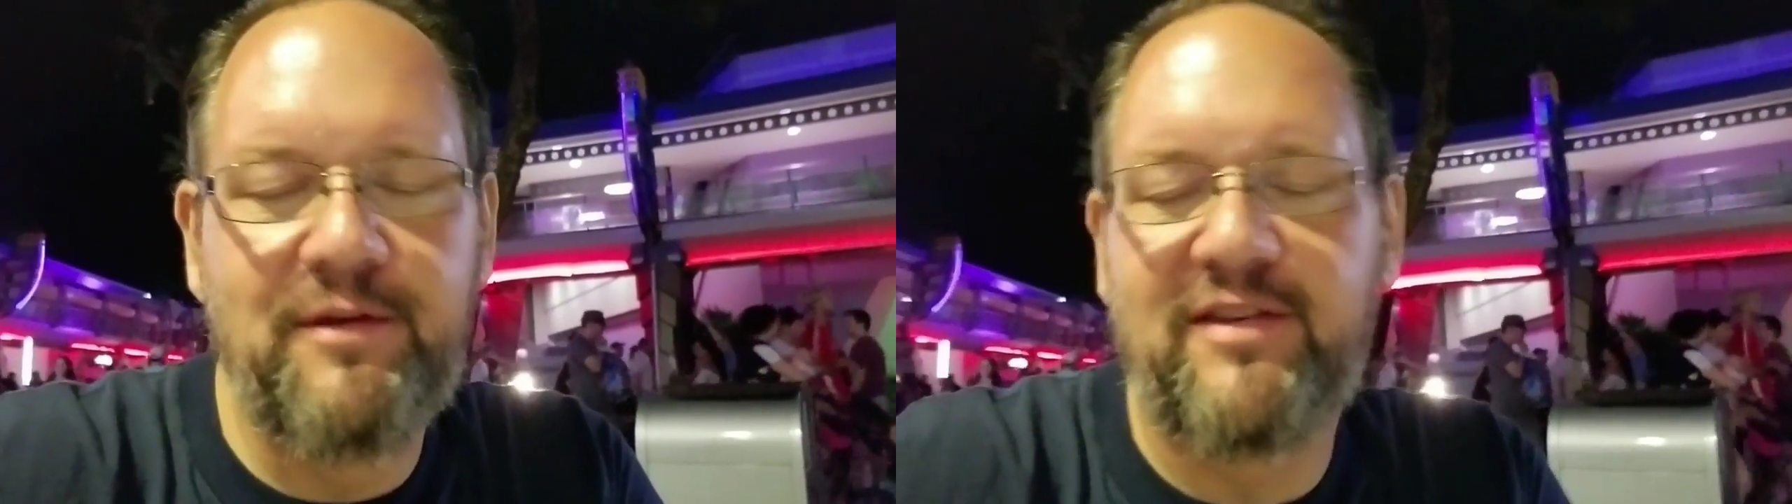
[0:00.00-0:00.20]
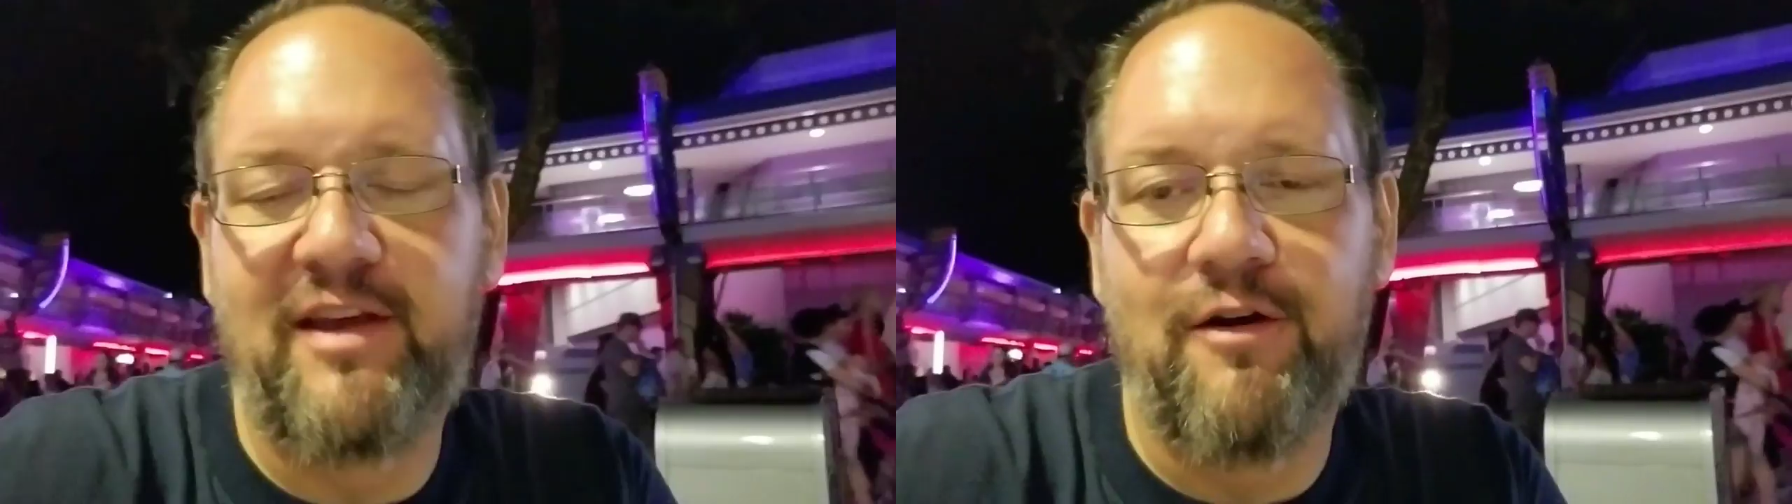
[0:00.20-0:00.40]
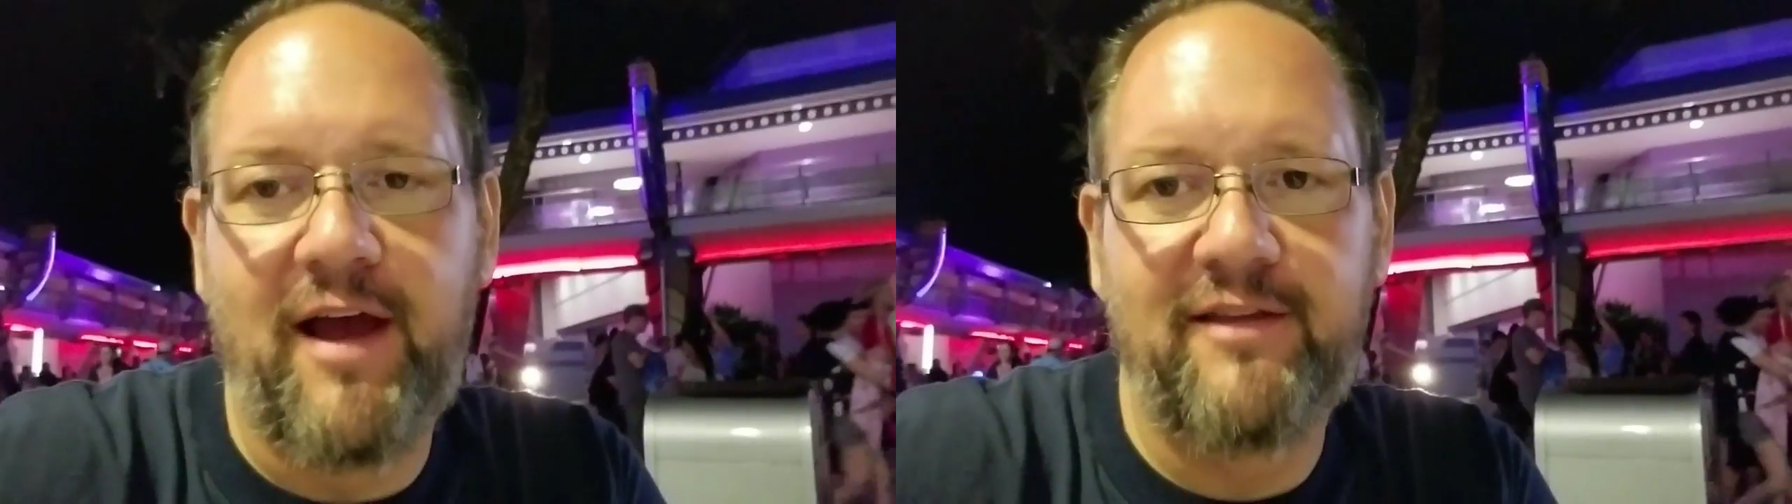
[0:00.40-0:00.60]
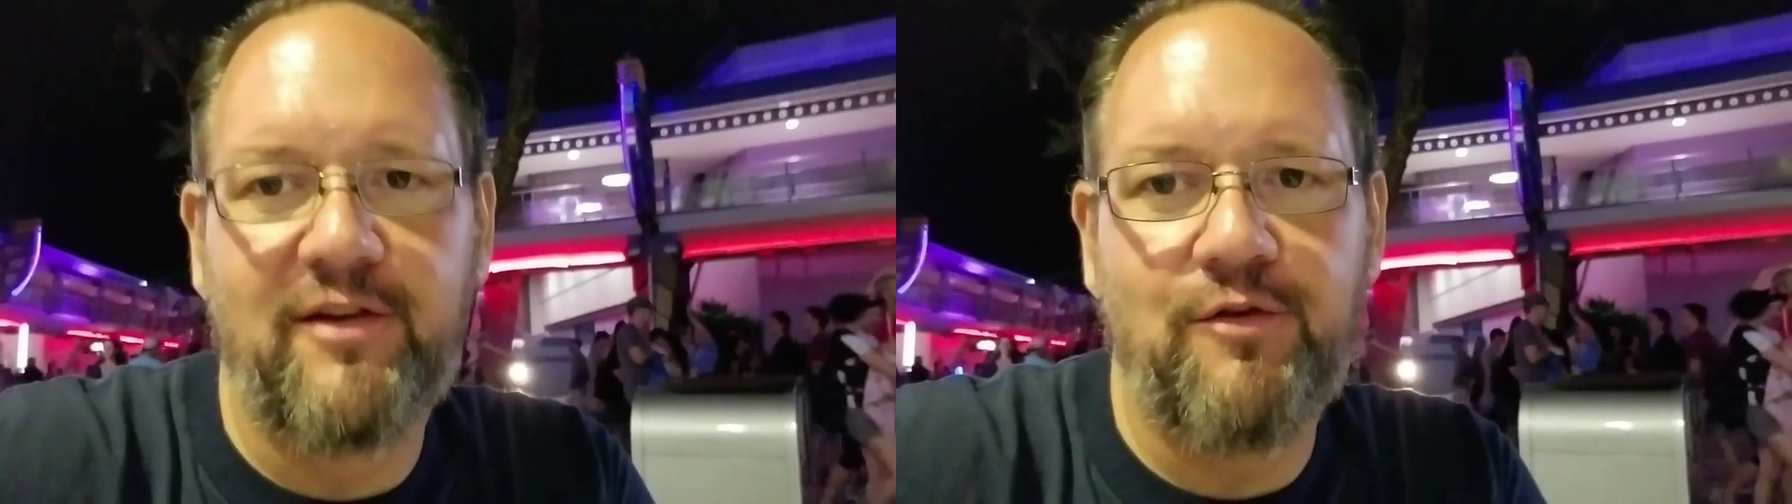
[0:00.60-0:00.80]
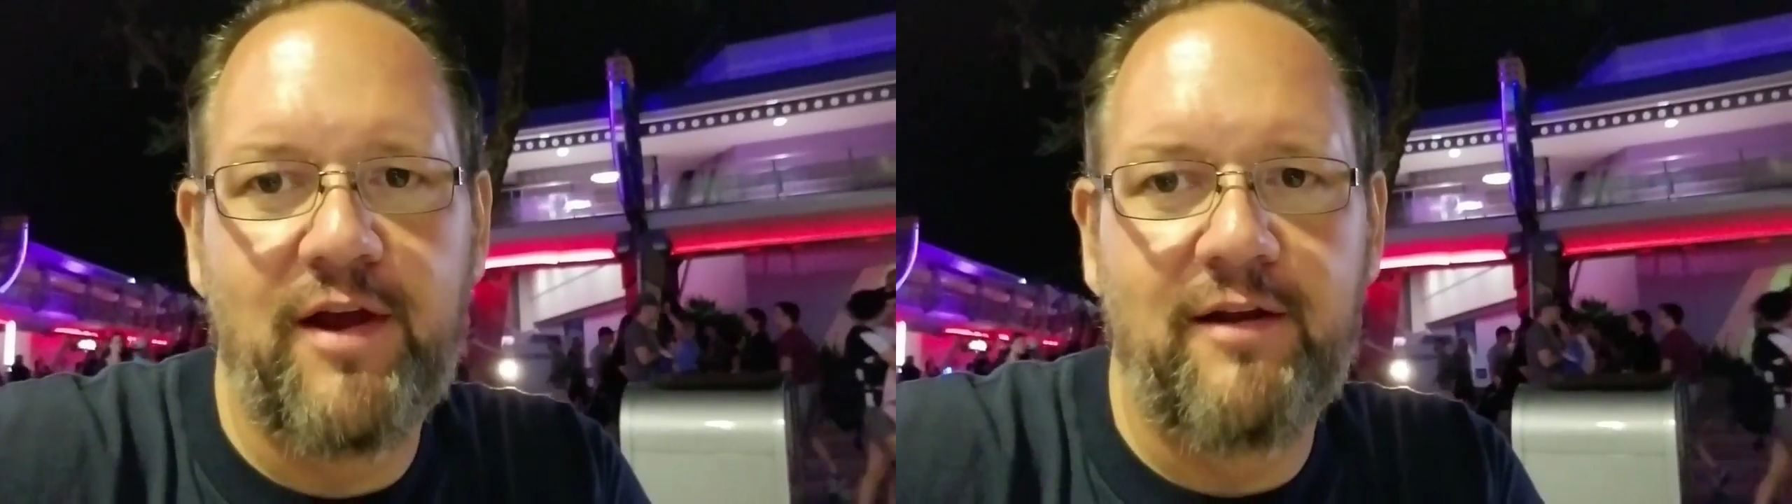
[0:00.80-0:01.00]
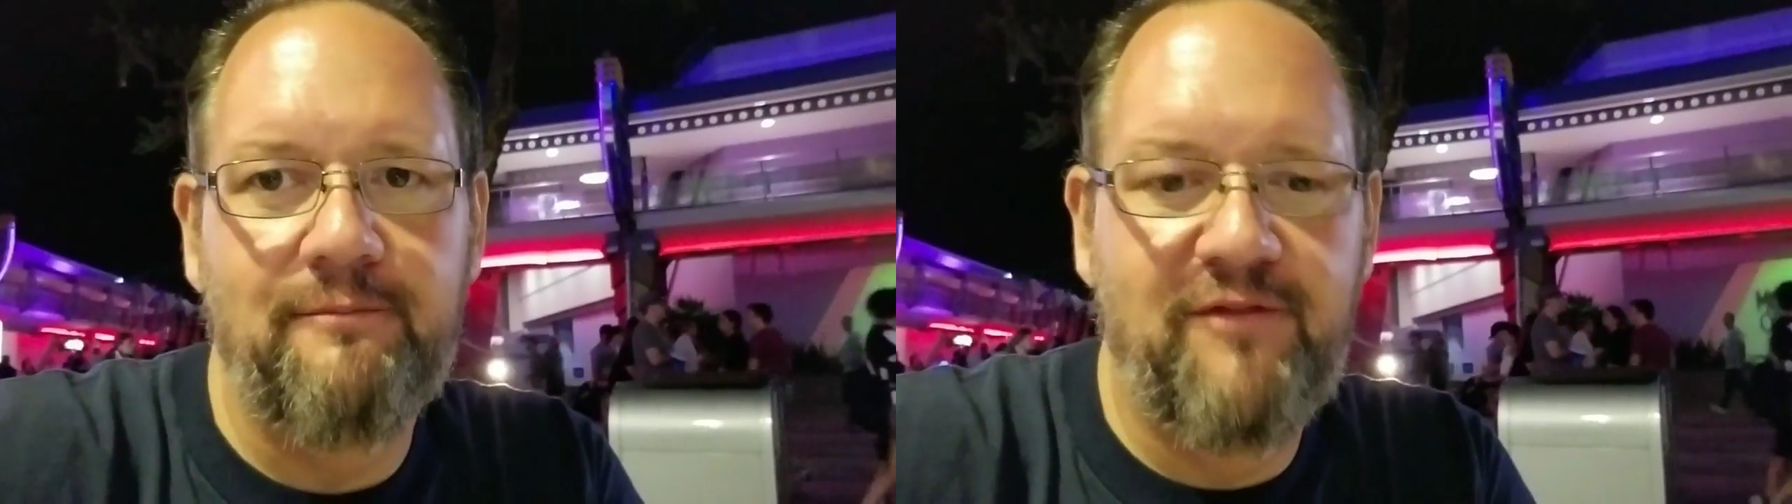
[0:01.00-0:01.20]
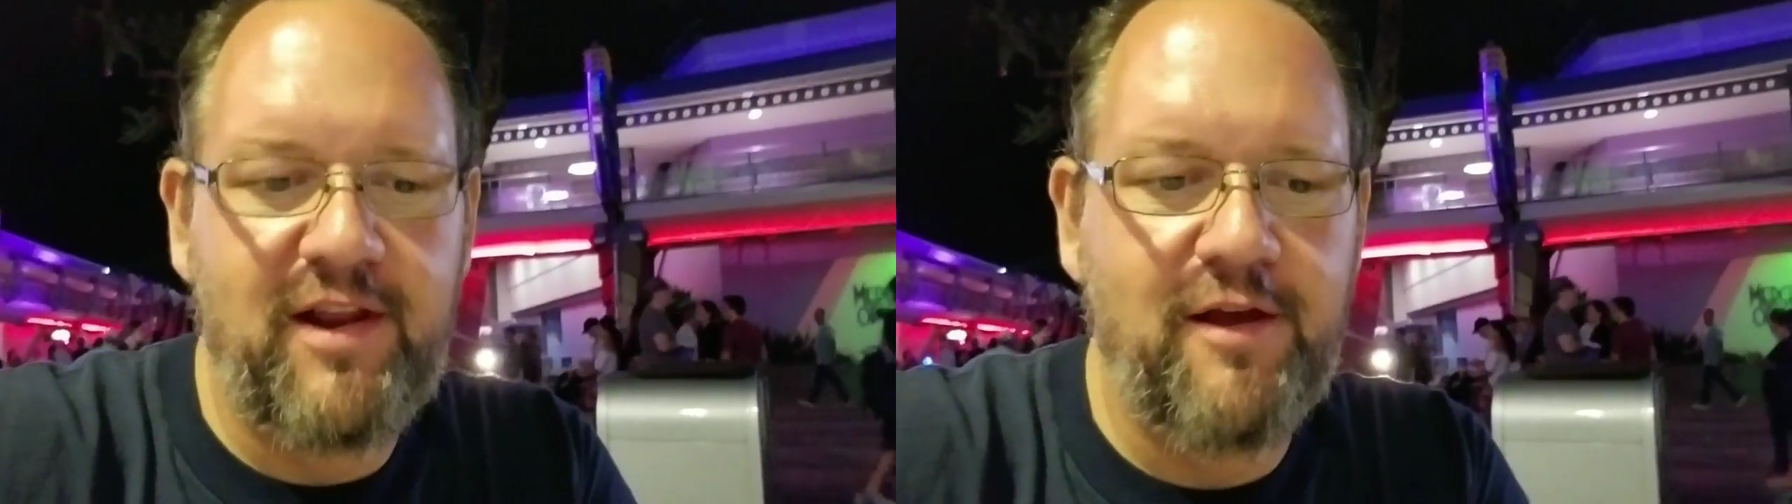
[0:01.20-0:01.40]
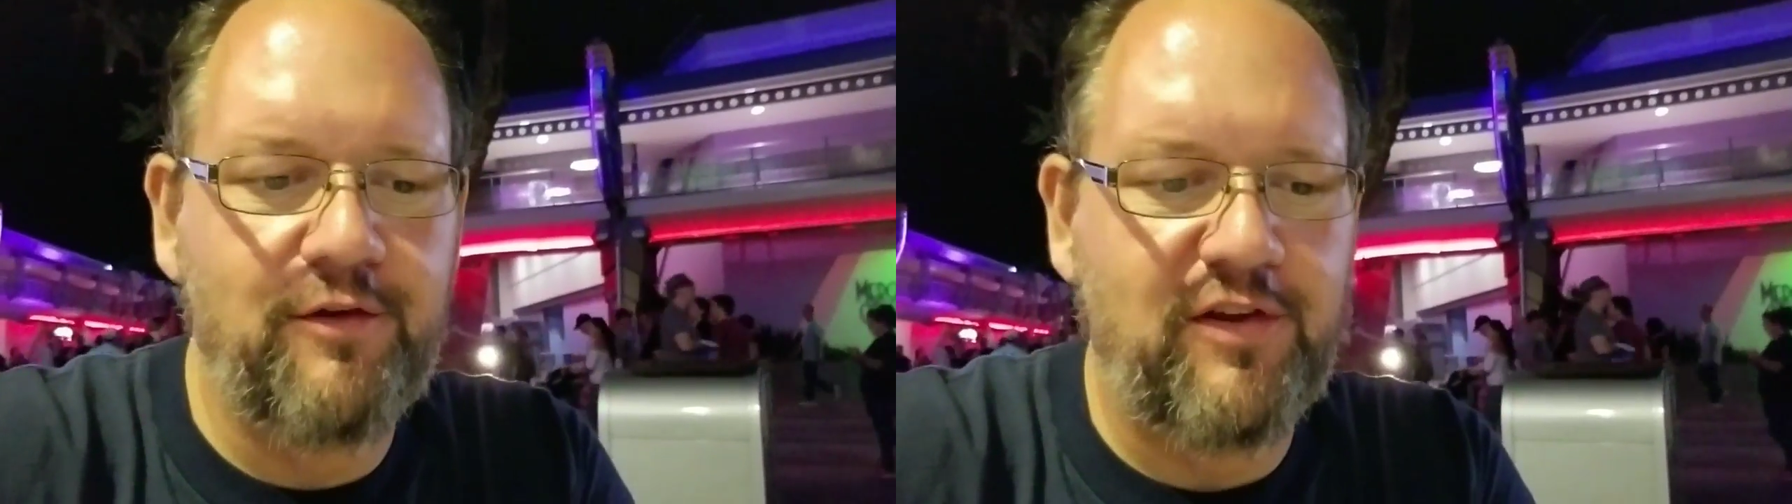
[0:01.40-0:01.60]
You see all kinds of great
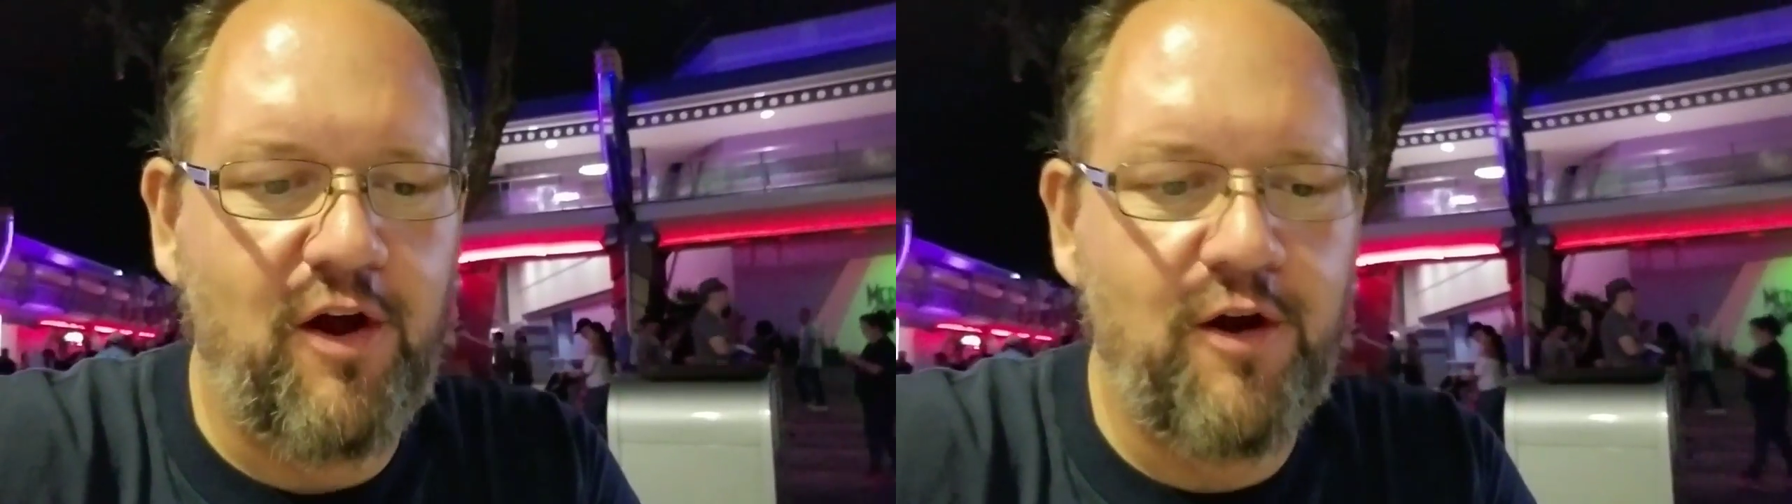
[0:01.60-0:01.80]
videos and